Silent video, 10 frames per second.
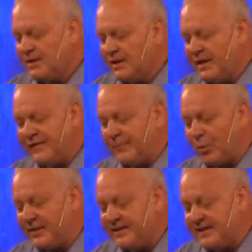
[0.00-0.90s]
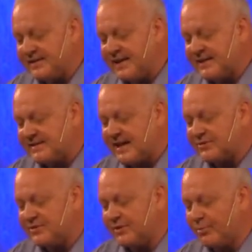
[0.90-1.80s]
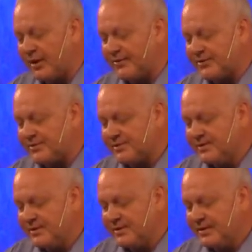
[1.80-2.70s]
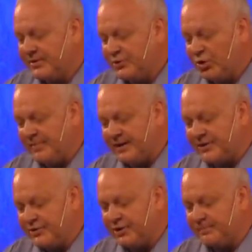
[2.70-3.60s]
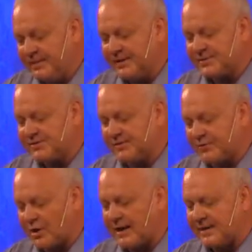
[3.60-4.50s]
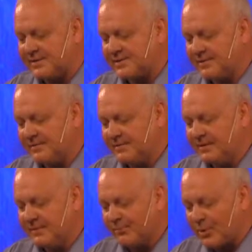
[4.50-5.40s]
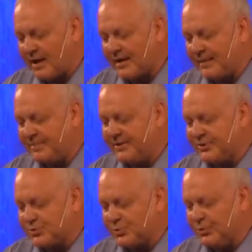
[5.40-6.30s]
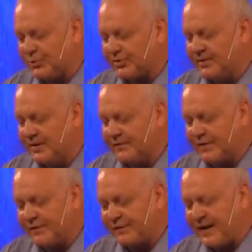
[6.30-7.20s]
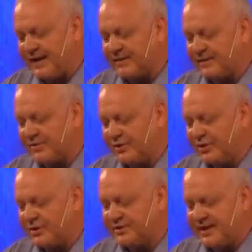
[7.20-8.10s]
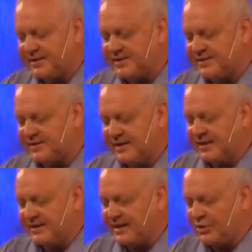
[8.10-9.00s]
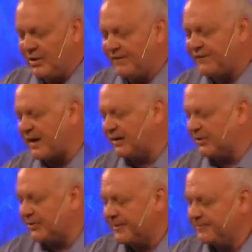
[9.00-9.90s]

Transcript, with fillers: If you point these things out to the brothers, you'll be a good minister of Christ brought up in the truth for the faith of the good teachings that you have followed.